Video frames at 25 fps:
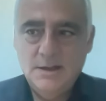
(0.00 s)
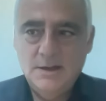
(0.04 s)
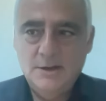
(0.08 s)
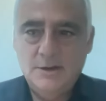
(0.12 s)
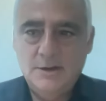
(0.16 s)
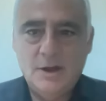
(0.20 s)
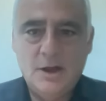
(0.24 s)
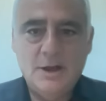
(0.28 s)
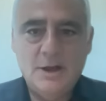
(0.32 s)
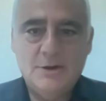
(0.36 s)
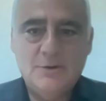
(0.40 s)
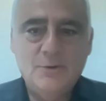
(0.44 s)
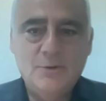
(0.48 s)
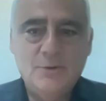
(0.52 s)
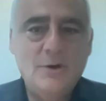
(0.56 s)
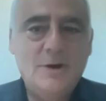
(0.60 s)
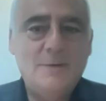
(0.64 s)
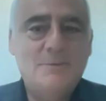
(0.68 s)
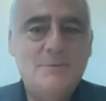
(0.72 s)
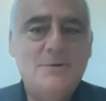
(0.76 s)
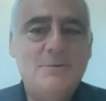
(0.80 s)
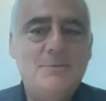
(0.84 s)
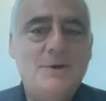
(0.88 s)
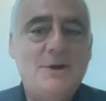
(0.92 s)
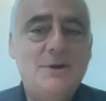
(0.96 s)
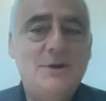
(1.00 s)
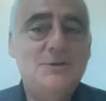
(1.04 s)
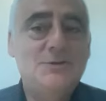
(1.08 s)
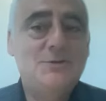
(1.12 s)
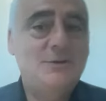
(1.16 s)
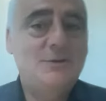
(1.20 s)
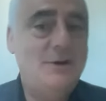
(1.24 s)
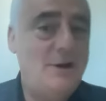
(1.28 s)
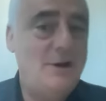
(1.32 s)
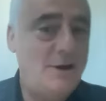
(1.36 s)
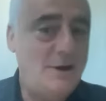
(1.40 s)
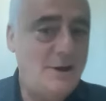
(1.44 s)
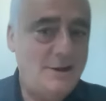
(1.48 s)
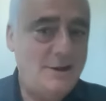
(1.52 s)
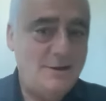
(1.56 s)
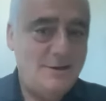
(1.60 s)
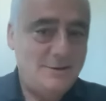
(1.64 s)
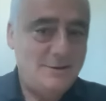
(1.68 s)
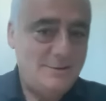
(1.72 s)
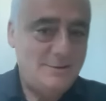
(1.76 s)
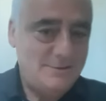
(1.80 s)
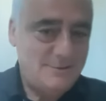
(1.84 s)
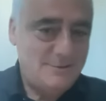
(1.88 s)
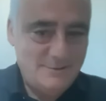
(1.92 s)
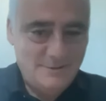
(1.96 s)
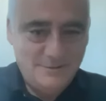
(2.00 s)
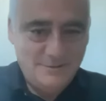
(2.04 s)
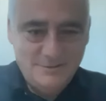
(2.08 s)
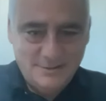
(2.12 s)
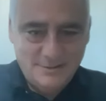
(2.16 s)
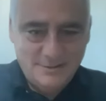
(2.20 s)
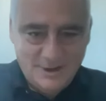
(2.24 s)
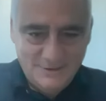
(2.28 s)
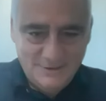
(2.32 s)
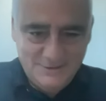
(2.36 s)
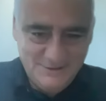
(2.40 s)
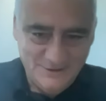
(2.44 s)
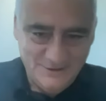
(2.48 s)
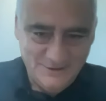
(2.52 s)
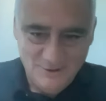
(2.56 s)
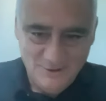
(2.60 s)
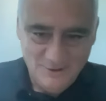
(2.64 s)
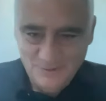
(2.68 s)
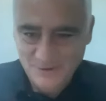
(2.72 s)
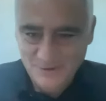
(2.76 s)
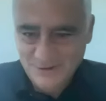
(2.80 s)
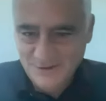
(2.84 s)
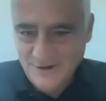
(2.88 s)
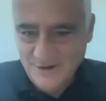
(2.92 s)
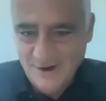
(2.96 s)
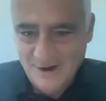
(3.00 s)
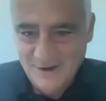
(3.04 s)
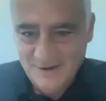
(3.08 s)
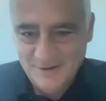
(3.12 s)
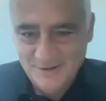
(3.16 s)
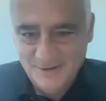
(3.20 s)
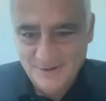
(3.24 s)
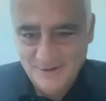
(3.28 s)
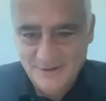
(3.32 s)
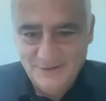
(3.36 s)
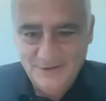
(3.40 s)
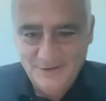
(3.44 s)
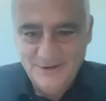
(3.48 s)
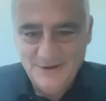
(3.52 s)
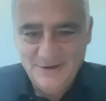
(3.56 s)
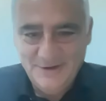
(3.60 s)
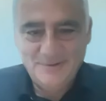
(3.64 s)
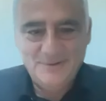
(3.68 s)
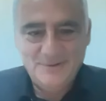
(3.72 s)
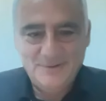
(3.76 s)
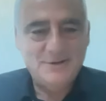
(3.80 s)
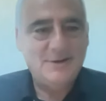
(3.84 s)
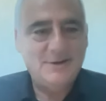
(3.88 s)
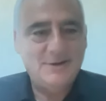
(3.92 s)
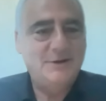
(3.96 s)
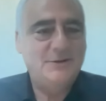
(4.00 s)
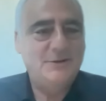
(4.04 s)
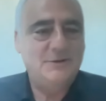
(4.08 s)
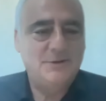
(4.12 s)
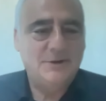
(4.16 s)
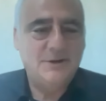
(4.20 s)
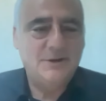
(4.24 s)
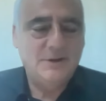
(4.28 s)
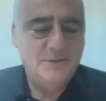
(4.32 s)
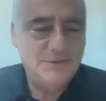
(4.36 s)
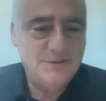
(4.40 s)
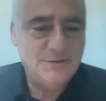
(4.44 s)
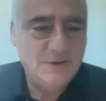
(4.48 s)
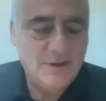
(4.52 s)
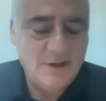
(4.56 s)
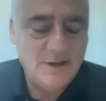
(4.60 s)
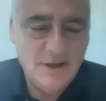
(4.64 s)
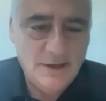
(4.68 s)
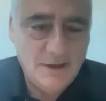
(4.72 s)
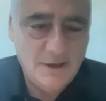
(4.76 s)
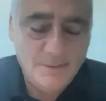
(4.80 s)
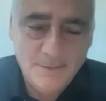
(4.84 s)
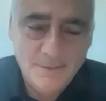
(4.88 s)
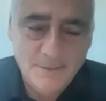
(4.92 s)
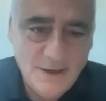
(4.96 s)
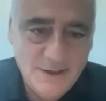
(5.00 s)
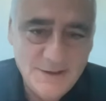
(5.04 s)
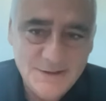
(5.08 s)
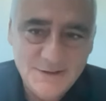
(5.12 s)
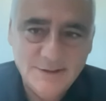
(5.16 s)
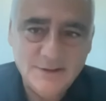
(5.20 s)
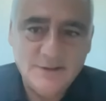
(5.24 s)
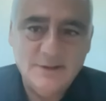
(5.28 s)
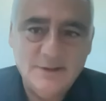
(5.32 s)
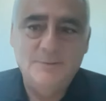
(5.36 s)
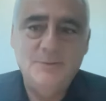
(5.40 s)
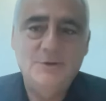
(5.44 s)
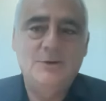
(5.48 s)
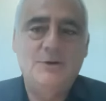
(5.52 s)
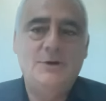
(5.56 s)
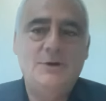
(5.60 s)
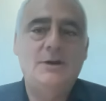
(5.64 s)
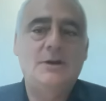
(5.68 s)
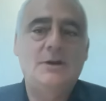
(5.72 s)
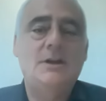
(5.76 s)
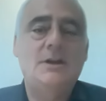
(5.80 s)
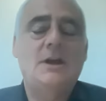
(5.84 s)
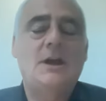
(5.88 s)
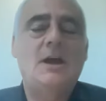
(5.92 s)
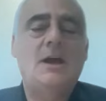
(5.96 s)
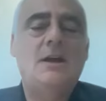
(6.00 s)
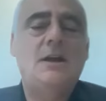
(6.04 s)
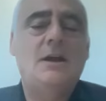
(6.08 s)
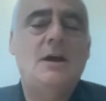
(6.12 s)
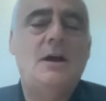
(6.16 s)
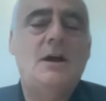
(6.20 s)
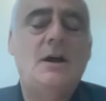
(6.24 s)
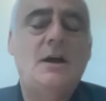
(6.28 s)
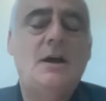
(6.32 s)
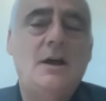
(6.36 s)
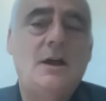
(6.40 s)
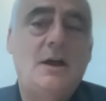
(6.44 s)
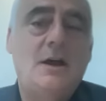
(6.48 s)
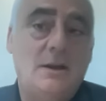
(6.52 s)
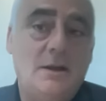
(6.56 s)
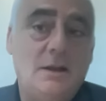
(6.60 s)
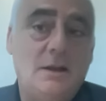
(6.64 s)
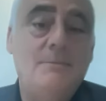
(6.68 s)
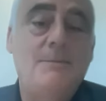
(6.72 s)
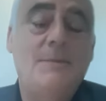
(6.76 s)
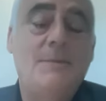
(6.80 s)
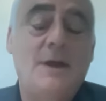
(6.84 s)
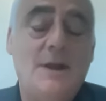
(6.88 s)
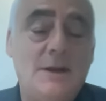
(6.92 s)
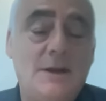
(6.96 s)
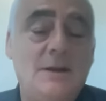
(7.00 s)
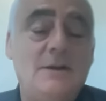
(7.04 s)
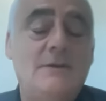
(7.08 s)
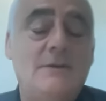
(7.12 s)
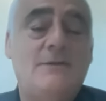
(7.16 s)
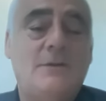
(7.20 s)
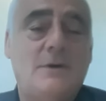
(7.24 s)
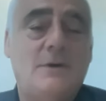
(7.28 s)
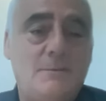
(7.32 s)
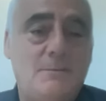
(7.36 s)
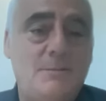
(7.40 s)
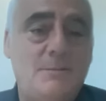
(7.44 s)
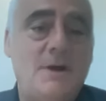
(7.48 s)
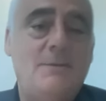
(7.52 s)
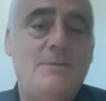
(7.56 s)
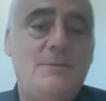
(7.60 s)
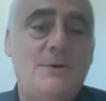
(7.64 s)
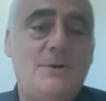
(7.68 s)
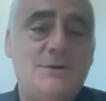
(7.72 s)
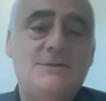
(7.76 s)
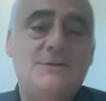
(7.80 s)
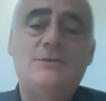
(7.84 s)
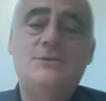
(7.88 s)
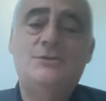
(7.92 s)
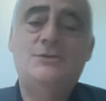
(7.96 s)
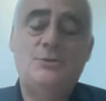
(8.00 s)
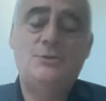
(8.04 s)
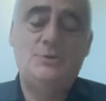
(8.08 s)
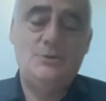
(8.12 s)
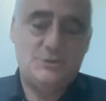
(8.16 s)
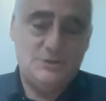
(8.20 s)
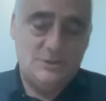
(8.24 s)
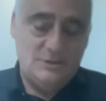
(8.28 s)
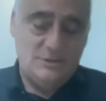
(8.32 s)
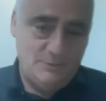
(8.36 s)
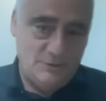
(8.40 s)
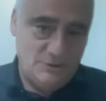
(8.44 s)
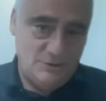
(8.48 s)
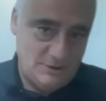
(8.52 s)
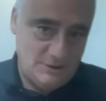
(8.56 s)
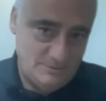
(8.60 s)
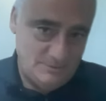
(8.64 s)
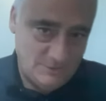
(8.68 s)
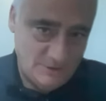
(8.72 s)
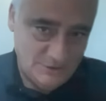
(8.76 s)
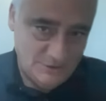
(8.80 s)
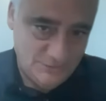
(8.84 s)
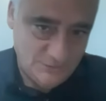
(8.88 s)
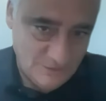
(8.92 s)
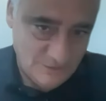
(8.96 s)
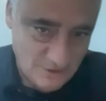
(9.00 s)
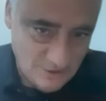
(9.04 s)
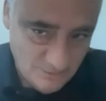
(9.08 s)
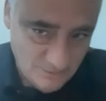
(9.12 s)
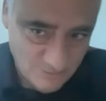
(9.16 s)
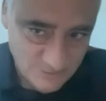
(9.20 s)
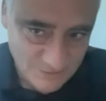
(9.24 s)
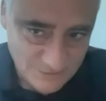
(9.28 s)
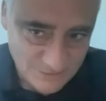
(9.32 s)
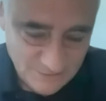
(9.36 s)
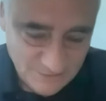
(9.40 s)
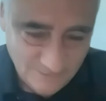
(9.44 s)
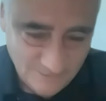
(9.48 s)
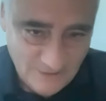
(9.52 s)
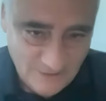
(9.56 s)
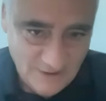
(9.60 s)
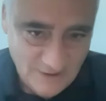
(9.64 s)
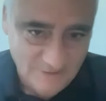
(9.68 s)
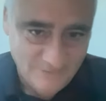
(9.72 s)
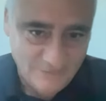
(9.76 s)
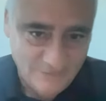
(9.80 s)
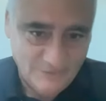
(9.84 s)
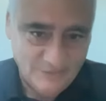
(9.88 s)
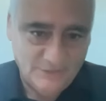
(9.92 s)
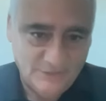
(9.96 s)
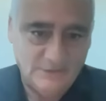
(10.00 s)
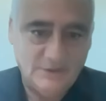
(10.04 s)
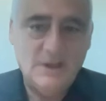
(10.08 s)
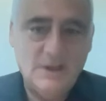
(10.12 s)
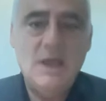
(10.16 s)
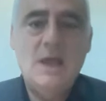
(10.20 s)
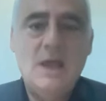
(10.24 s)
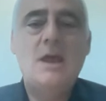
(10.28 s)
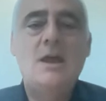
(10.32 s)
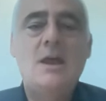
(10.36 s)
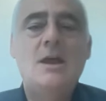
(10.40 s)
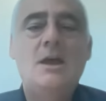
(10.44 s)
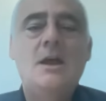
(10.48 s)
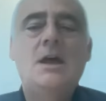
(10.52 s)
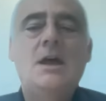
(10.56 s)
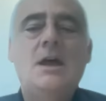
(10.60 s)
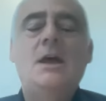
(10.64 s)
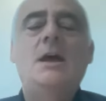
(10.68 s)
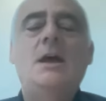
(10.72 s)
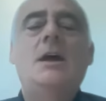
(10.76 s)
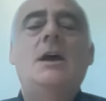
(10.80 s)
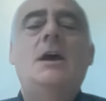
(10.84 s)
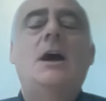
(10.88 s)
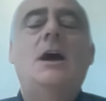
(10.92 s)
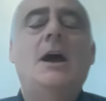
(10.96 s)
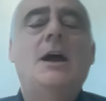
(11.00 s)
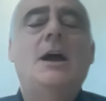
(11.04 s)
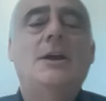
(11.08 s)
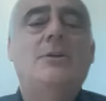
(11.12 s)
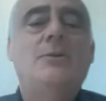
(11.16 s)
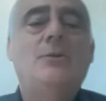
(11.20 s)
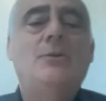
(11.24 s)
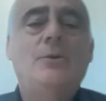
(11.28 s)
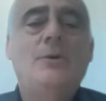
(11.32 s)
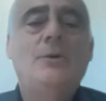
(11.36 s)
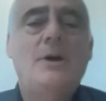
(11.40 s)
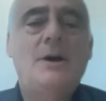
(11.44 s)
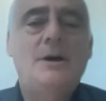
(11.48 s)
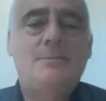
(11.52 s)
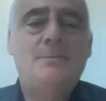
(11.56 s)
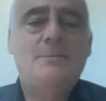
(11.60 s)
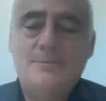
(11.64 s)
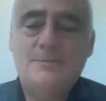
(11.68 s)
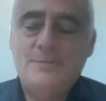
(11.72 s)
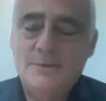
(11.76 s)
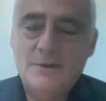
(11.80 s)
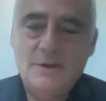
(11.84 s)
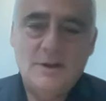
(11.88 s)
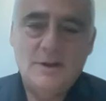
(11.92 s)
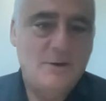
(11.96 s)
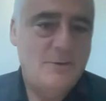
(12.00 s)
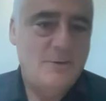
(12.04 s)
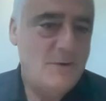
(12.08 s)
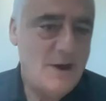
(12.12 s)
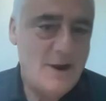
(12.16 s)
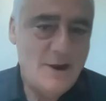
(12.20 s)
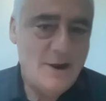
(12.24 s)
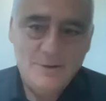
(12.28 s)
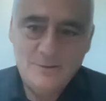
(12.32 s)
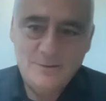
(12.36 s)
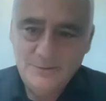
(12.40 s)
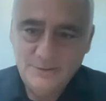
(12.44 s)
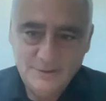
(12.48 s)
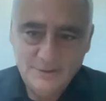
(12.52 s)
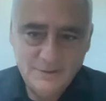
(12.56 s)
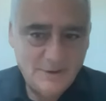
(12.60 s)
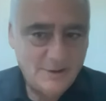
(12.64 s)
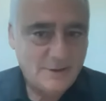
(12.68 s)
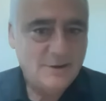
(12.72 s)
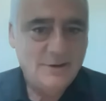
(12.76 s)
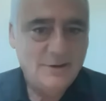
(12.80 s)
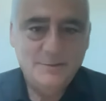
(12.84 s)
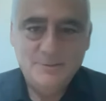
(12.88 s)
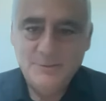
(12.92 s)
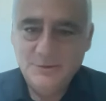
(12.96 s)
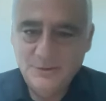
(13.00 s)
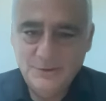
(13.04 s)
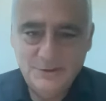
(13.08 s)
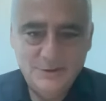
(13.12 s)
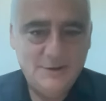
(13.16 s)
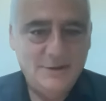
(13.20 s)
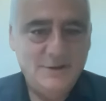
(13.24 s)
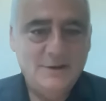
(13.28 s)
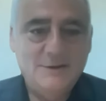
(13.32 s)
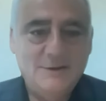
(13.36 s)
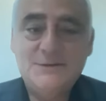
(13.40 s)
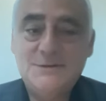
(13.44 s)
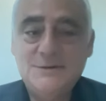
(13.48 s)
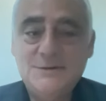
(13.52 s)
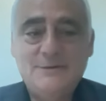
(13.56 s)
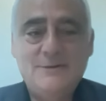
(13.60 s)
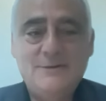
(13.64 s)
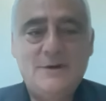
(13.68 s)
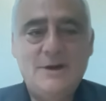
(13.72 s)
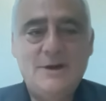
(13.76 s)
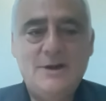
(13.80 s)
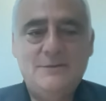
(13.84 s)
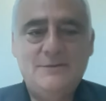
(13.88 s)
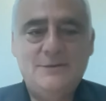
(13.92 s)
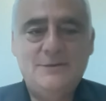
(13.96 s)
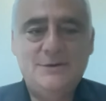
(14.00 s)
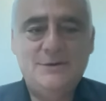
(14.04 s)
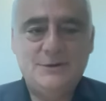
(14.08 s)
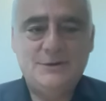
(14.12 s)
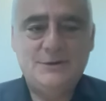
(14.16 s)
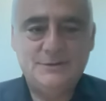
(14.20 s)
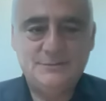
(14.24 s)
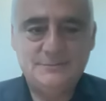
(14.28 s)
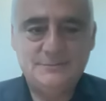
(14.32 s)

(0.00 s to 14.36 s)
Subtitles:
You know, I grew up in Montreal. I see Erwin Kotler is here with us. It was an amazing community, and many of our members of the Jewish community in Montreal were survivors. I grew up around a community of survivors.